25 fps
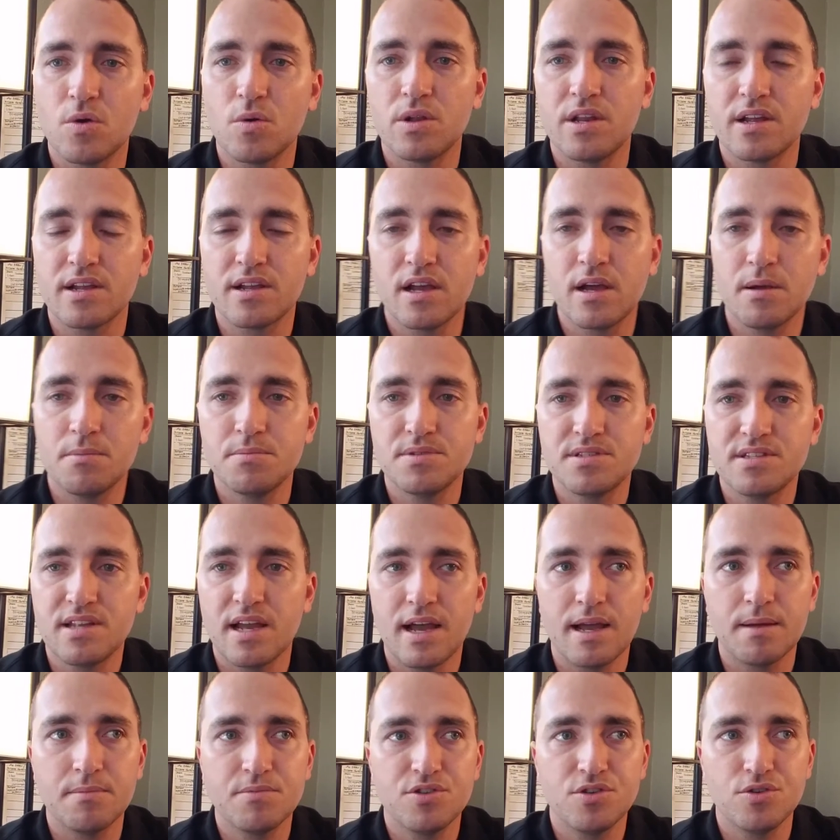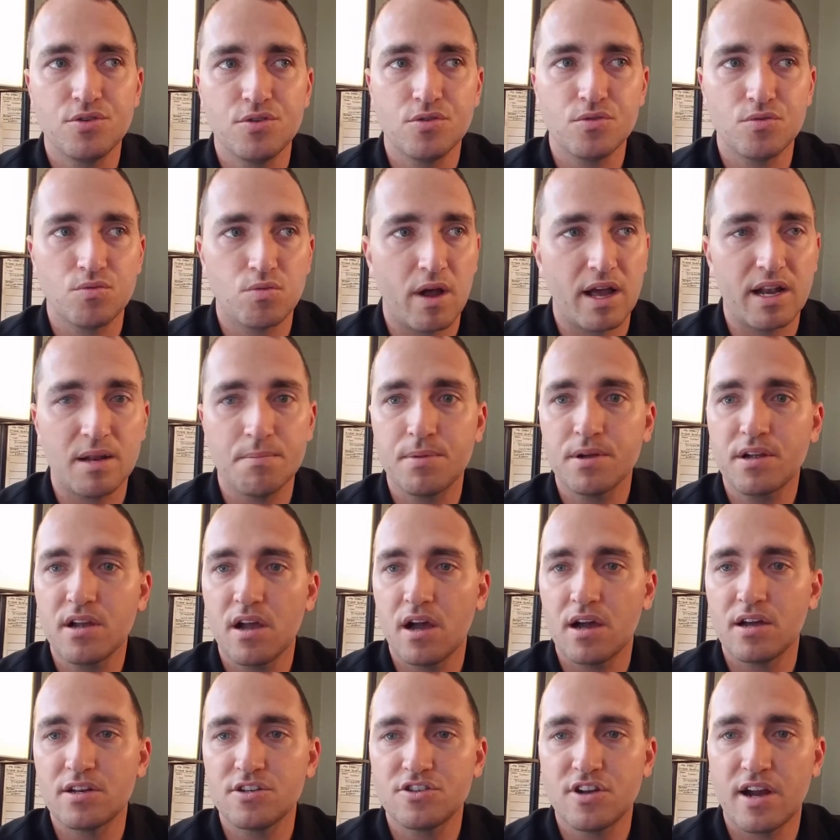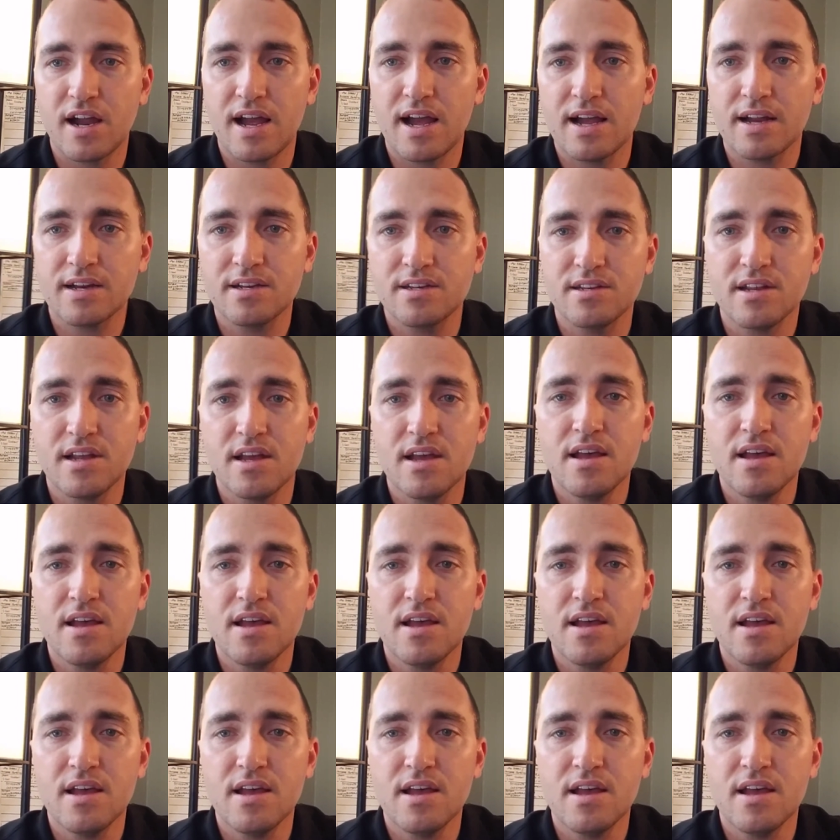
when it comes time to write up a contract,